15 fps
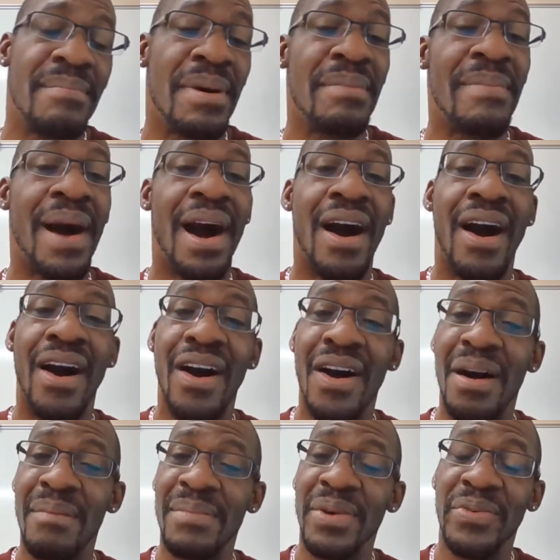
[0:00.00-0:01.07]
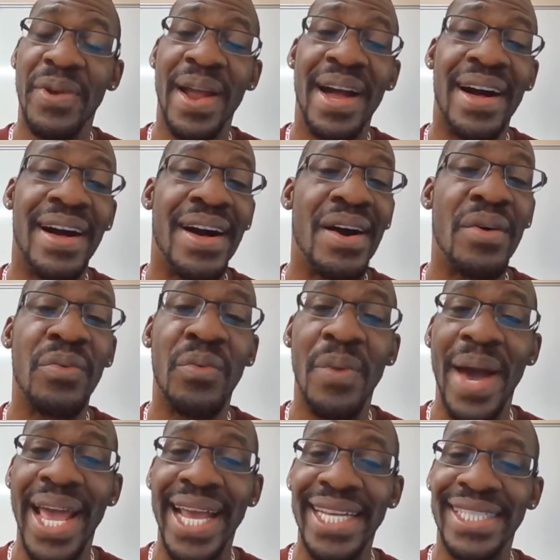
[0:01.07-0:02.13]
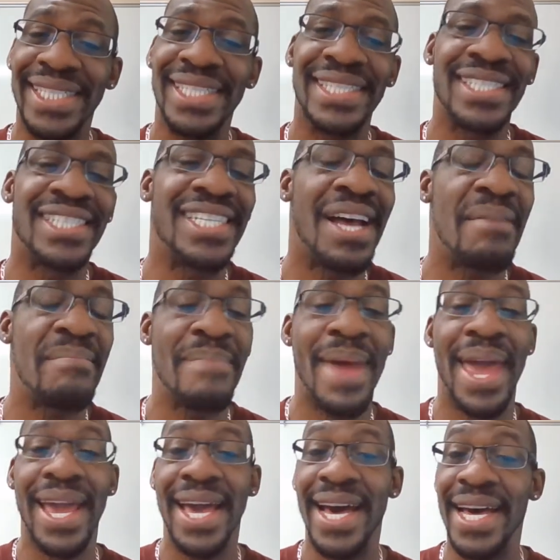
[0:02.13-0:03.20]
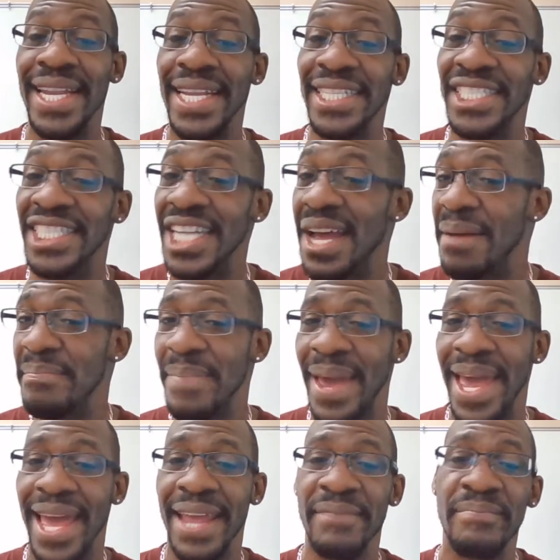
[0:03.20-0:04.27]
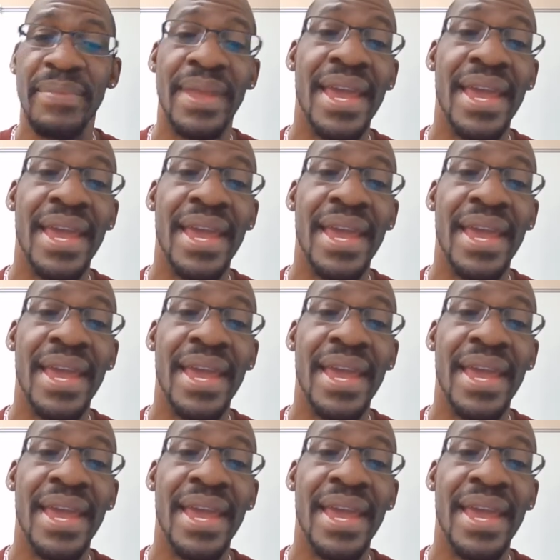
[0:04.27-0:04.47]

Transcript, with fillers: Put my arm around her waist, jump back, honey, jump back.